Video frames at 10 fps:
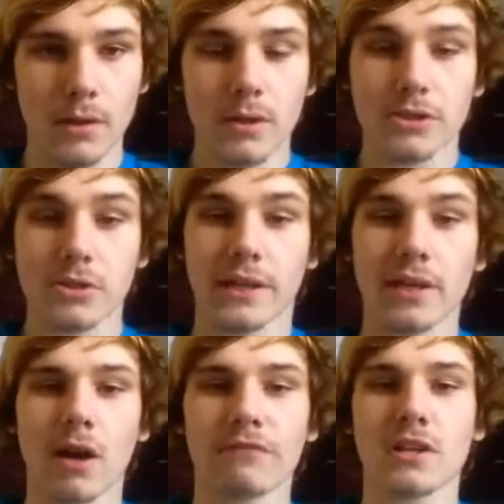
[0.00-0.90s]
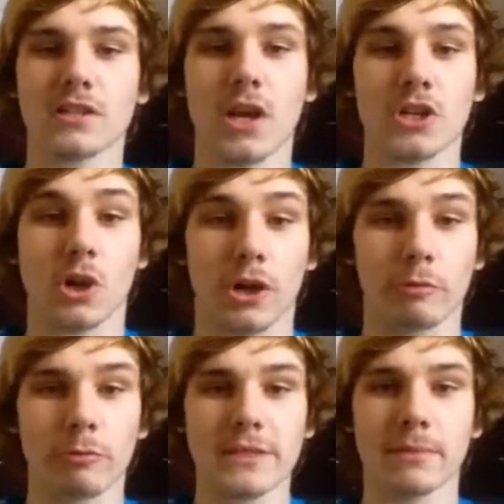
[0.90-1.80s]
So to kick off the discussion on
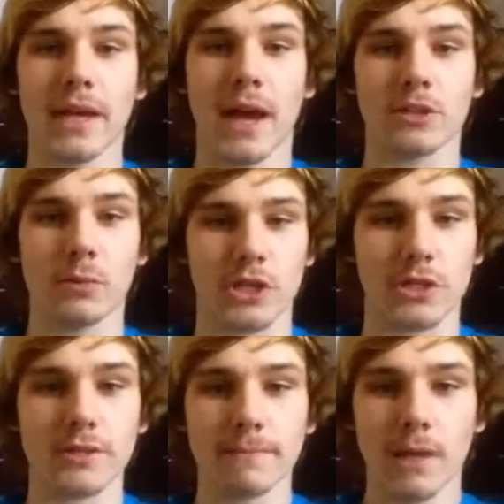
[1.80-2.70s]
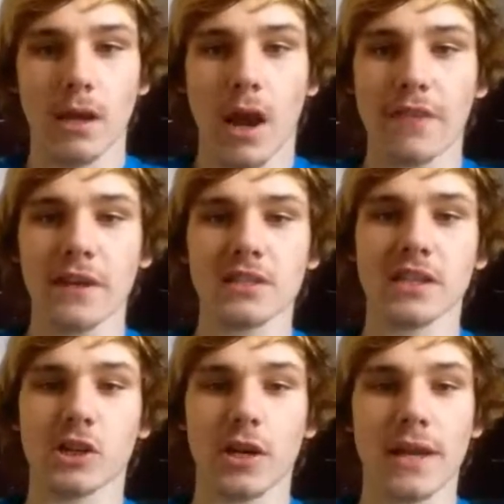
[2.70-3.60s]
unreasonably high tuitions, I think it's a
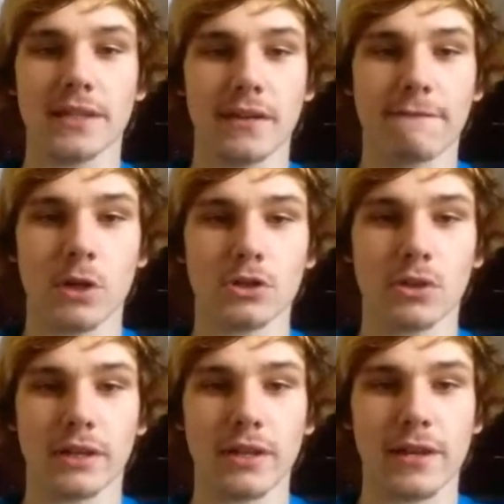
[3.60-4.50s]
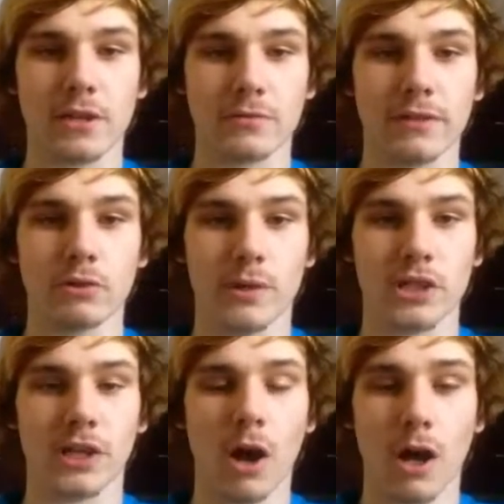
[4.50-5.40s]
good idea to first look into the history of
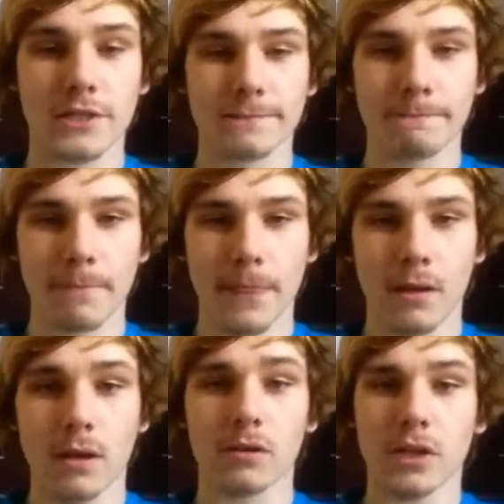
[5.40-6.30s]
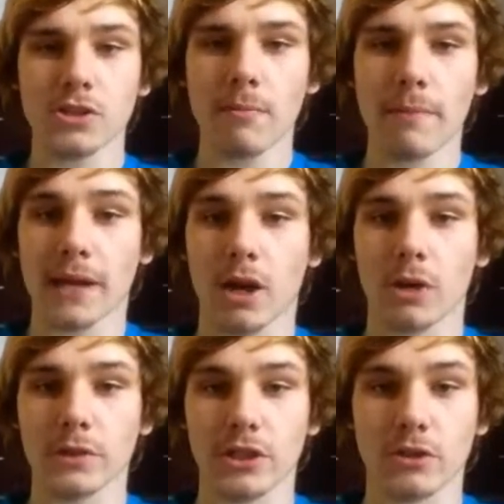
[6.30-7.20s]
tuition costs. Let's go back
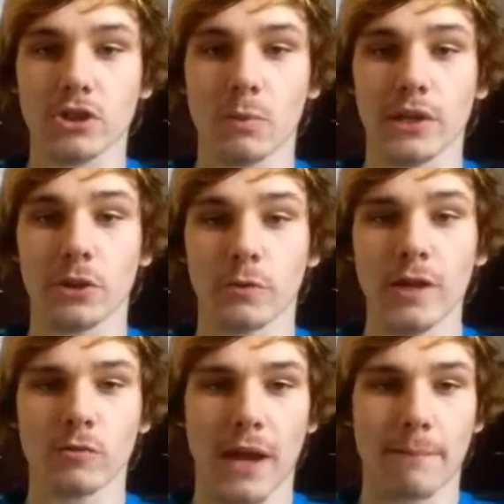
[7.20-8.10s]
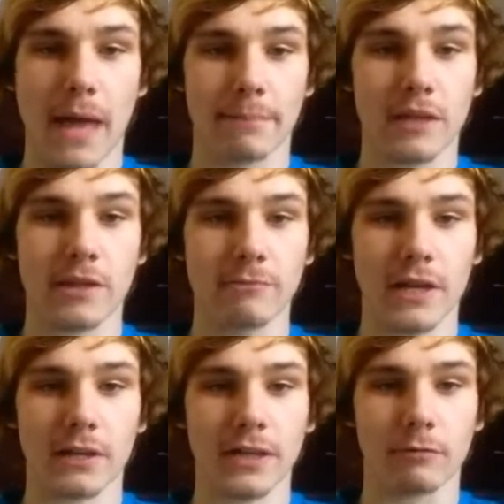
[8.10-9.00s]
100 years to when your great-grandpappy
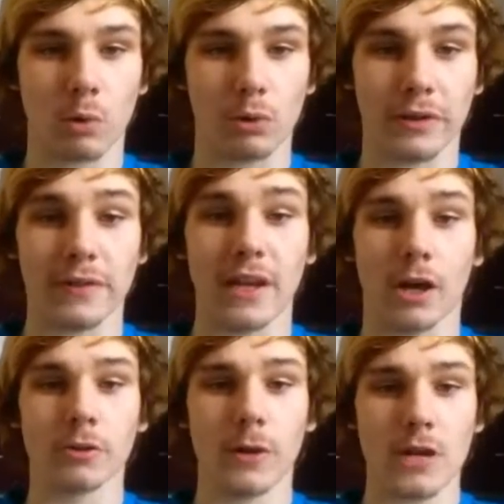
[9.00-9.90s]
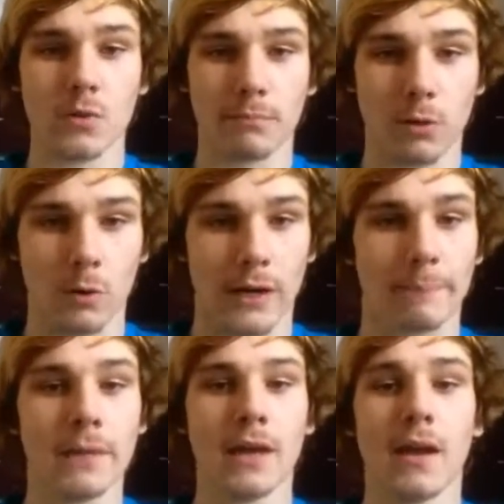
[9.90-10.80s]
theoretically enrolled in the undergraduate
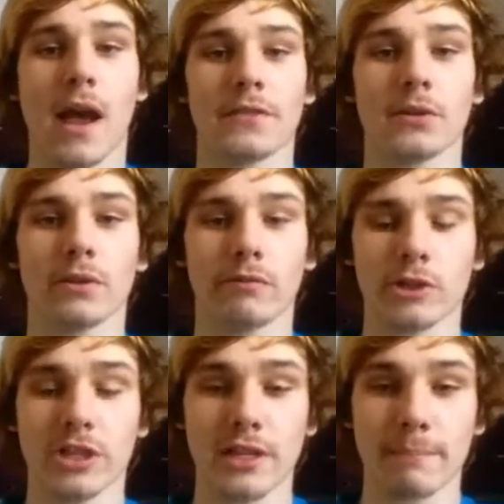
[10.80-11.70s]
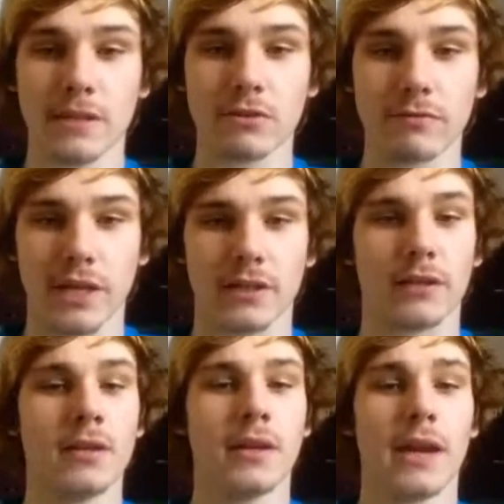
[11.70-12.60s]
program at the University of Pennsylvania
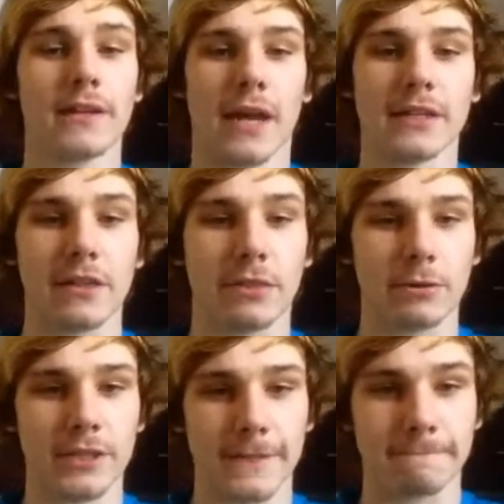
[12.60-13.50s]
in 1913.